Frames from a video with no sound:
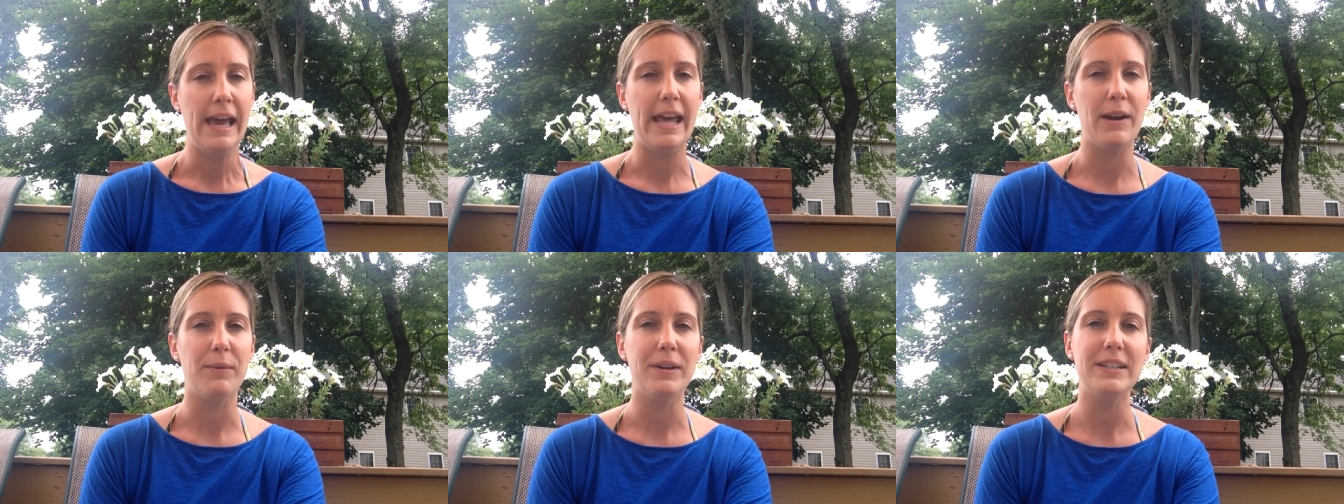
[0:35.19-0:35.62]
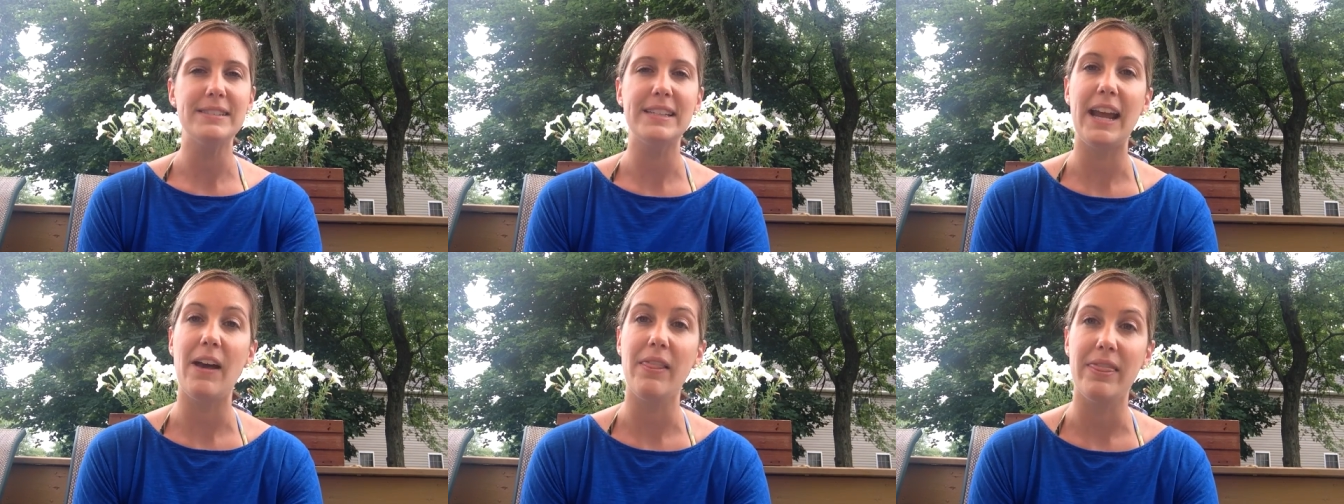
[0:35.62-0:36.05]
And I want to
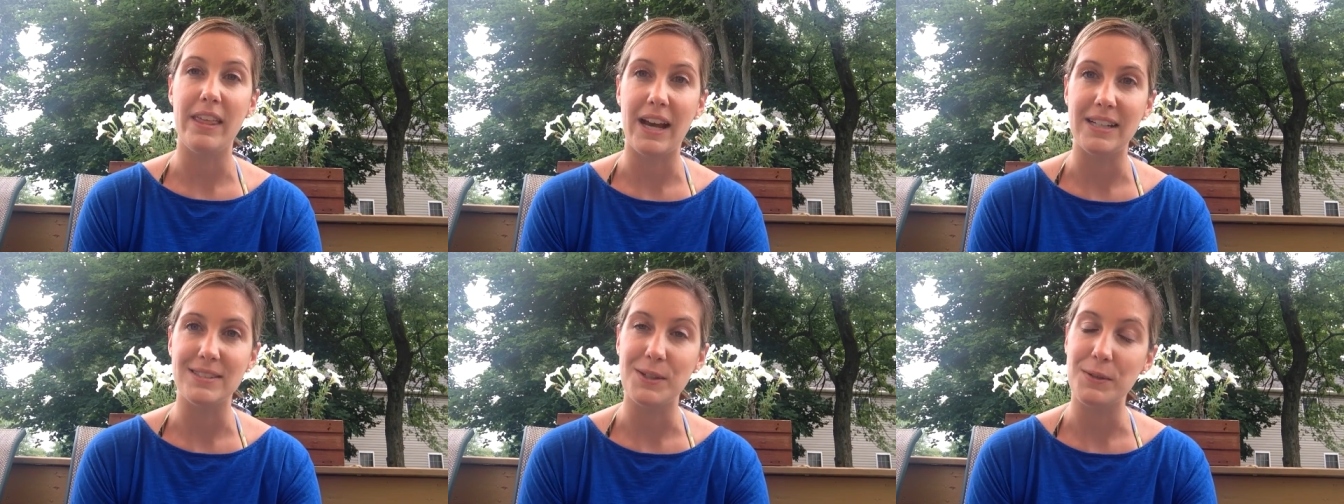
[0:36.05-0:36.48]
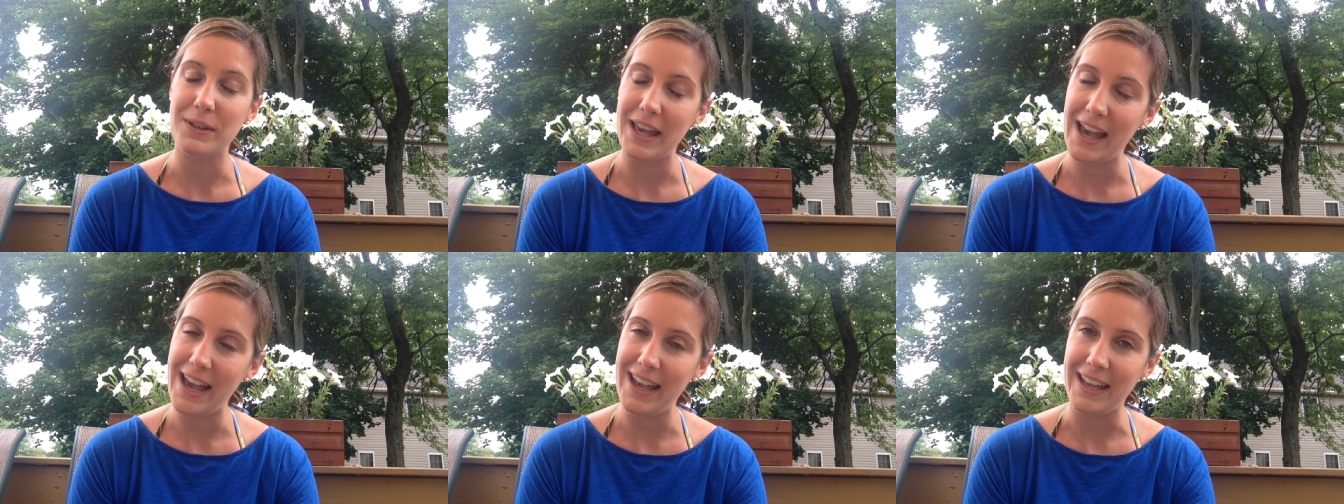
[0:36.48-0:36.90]
say how that's
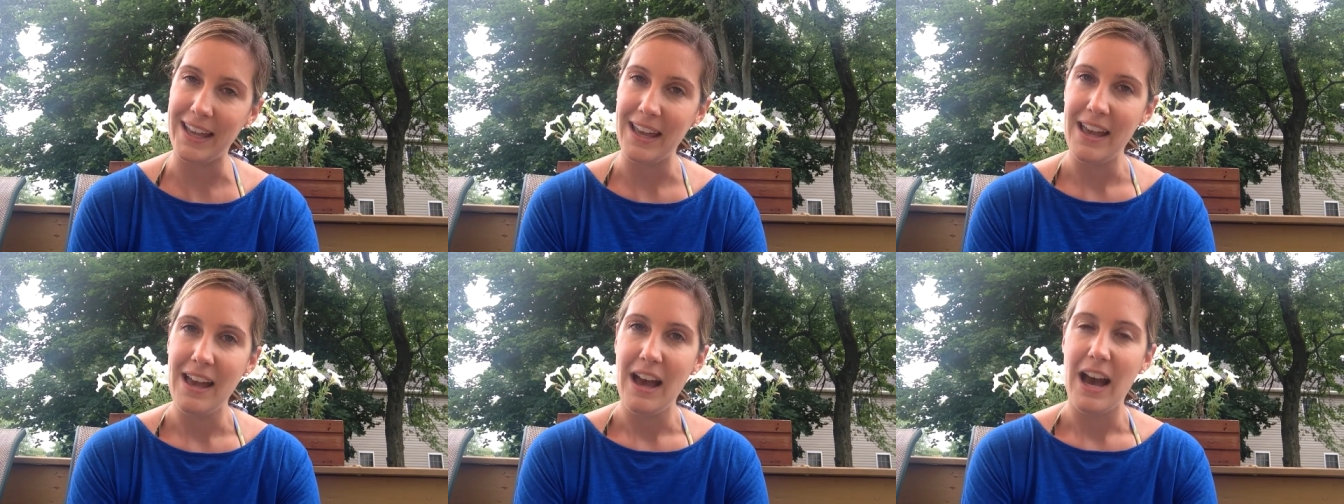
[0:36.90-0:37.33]
okay.